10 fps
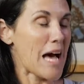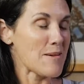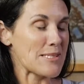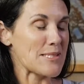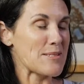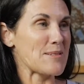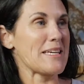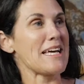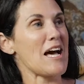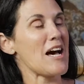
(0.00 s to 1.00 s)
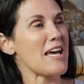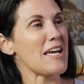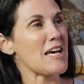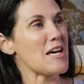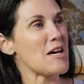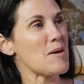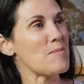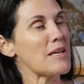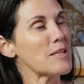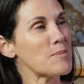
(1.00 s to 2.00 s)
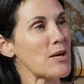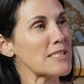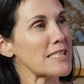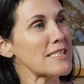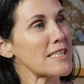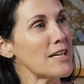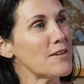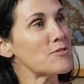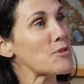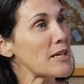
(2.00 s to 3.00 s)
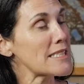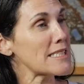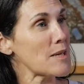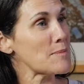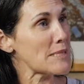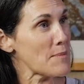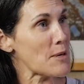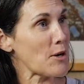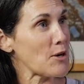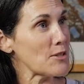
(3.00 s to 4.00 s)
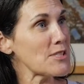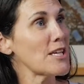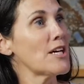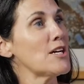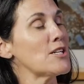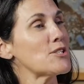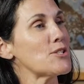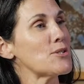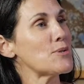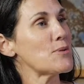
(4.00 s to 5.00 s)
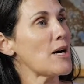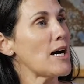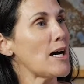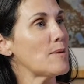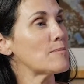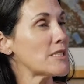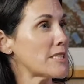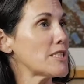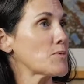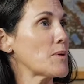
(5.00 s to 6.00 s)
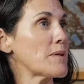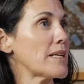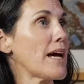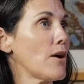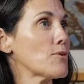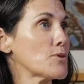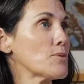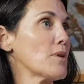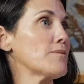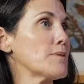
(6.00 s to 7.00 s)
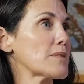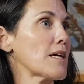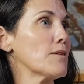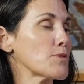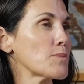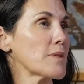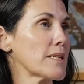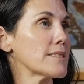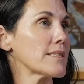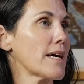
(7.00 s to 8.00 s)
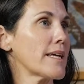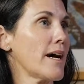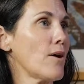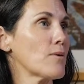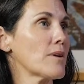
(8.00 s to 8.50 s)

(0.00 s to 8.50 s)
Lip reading: Absolutely. I am in the process of trying to set up seminars to teach women how to love themselves from the inside out.